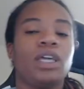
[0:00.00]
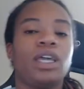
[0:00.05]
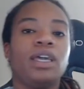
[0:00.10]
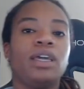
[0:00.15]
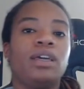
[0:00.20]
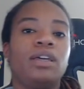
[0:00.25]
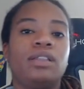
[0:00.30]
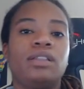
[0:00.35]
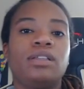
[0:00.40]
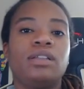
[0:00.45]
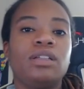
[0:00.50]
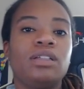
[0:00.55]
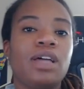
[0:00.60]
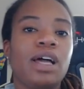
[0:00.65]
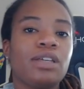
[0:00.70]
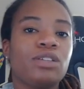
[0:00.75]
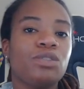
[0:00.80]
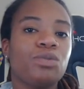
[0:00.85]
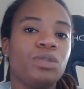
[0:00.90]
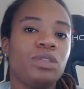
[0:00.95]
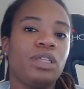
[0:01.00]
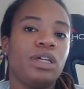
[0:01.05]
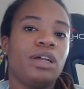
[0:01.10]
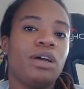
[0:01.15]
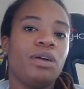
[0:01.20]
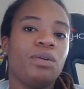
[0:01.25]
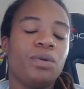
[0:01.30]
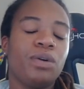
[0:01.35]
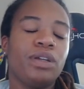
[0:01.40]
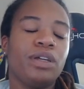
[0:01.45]
And the last one that
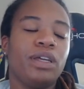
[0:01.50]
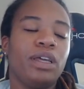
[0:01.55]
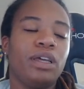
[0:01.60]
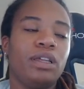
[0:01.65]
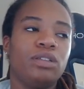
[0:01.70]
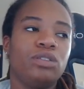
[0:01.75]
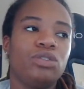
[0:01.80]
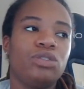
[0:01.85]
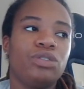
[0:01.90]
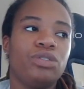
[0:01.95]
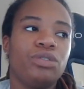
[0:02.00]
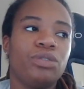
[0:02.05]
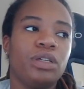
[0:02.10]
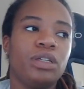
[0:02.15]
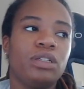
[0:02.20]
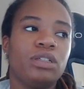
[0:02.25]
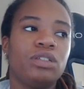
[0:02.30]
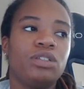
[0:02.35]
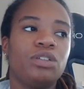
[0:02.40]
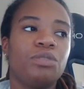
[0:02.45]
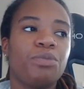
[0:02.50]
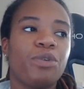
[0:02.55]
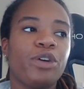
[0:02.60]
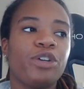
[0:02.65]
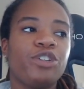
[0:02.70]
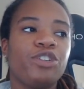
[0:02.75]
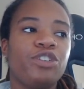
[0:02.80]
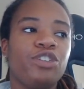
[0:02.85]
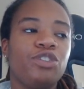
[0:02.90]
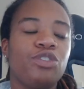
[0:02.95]
I want to get into is
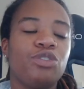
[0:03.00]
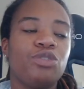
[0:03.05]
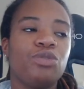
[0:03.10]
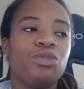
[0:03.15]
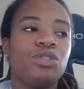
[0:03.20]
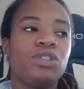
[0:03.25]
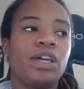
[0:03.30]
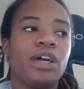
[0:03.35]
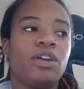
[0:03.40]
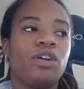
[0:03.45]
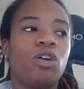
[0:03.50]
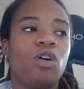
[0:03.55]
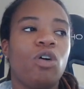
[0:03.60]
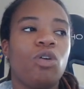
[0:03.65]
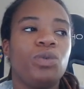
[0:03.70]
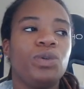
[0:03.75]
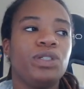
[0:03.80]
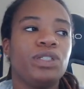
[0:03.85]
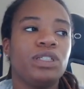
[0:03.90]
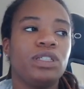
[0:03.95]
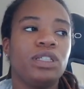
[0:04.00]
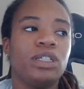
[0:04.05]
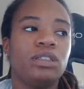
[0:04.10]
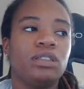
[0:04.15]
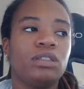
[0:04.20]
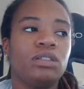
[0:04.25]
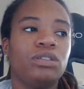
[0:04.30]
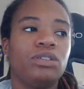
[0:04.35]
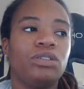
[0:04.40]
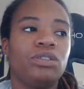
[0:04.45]
depression and suicide are always
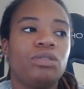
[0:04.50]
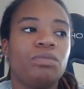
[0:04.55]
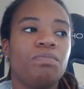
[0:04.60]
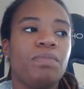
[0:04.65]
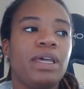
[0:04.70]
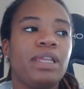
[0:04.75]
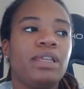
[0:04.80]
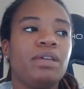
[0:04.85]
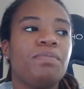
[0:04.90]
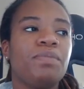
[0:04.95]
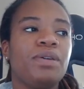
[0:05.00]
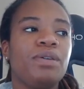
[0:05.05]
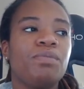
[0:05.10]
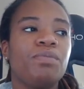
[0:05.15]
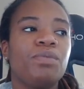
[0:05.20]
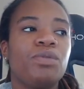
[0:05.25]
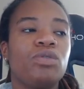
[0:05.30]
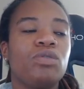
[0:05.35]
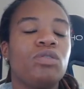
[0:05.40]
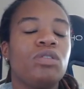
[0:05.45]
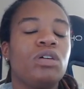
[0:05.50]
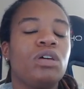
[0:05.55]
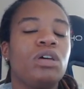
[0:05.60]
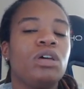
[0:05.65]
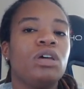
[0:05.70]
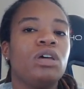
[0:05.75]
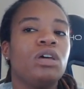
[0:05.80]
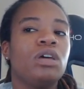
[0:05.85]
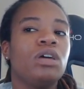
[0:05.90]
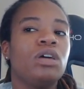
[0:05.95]
linked. You know, many people
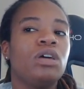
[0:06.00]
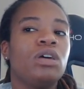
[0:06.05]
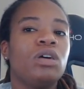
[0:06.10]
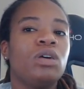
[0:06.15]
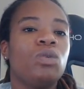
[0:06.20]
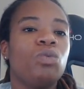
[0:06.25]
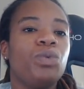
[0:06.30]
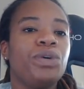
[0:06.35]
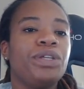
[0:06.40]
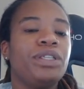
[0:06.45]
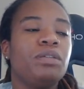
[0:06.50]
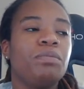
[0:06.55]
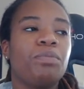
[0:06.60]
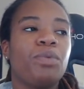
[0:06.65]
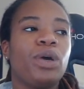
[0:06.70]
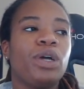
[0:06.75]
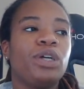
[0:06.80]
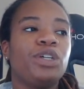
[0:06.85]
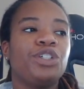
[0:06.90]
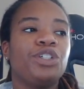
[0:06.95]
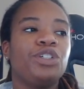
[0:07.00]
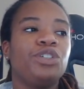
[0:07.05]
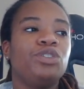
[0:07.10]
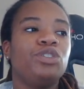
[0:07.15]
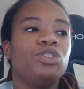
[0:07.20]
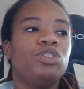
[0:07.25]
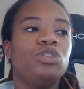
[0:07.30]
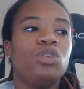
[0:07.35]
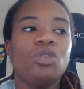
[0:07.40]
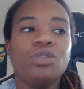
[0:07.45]
with
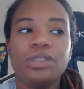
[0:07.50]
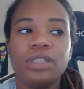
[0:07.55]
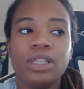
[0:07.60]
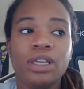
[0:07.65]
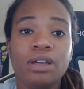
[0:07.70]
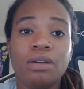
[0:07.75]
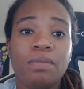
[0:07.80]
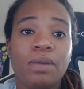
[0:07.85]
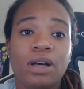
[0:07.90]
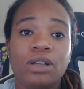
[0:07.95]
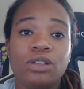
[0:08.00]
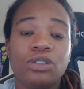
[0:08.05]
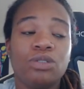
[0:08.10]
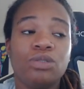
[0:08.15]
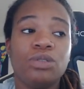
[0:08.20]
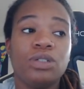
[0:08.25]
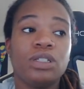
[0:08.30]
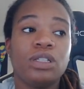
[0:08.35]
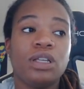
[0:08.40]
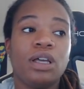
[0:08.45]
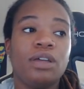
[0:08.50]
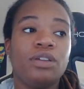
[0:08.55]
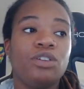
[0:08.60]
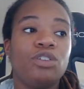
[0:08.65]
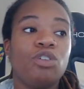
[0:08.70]
depression don't think about suicide.